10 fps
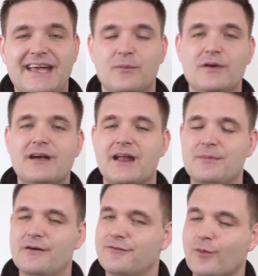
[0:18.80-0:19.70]
And we've got
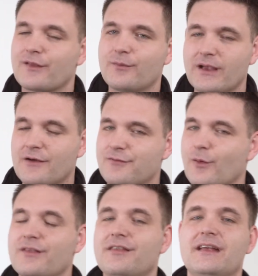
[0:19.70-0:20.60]
four
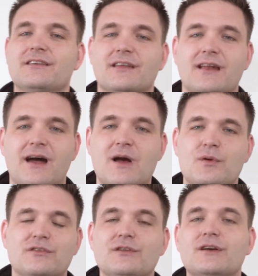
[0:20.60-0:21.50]
things that I
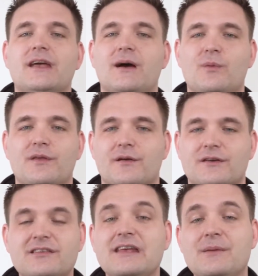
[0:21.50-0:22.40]
always look at with
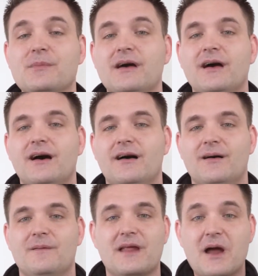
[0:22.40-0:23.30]
our team
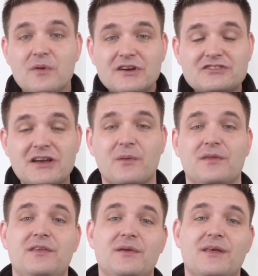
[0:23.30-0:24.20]
that I want to share
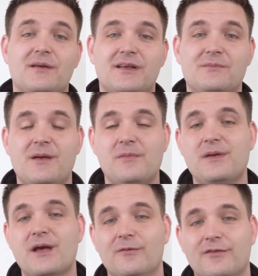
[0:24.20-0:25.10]
with you that could maybe
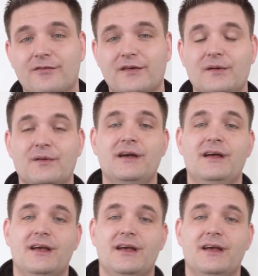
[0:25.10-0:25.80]
be helpful for you.